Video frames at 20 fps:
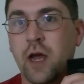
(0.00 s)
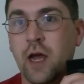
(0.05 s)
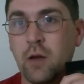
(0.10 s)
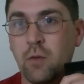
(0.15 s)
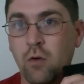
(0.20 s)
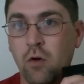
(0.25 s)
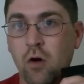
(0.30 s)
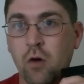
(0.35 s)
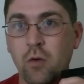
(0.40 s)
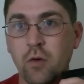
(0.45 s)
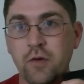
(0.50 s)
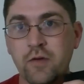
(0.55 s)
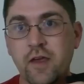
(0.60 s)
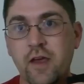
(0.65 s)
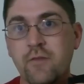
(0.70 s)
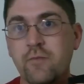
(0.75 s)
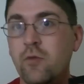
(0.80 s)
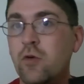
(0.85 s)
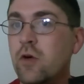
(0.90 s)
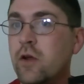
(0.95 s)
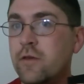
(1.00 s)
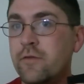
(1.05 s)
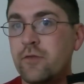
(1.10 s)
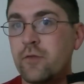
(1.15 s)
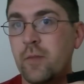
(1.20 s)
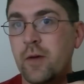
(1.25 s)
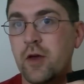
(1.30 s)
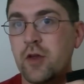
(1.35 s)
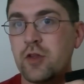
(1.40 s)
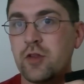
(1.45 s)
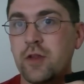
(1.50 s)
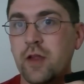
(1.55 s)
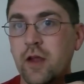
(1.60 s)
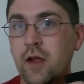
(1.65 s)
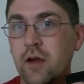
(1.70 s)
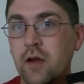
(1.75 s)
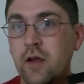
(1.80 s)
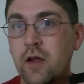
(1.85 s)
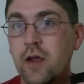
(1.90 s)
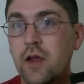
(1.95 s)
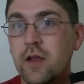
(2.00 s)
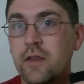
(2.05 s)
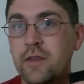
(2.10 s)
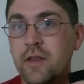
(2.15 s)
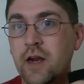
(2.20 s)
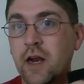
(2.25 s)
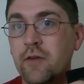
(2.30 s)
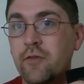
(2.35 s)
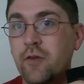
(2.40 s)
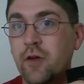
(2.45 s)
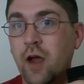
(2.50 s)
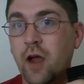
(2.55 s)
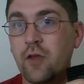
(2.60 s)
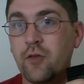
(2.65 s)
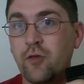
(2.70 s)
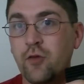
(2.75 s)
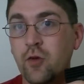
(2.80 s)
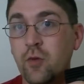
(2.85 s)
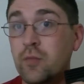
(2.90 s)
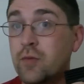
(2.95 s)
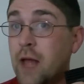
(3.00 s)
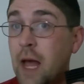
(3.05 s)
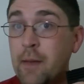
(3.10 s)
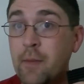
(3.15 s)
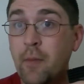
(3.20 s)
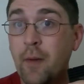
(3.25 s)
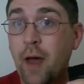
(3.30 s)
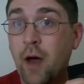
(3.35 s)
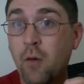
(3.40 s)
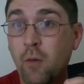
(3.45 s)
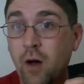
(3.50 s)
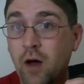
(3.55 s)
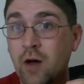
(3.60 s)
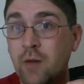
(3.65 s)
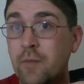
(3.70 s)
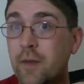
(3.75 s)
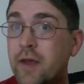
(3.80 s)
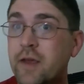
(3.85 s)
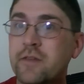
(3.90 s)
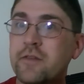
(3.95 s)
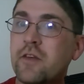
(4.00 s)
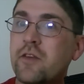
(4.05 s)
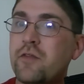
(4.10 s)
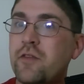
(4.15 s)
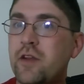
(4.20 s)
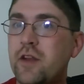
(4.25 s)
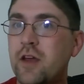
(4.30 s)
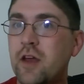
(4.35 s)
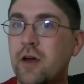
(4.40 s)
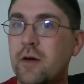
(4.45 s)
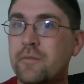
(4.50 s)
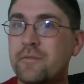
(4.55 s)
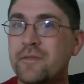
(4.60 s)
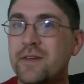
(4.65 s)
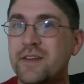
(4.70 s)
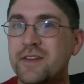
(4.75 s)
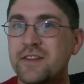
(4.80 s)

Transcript: I will always have more information there that I forgot to blab about while making this video.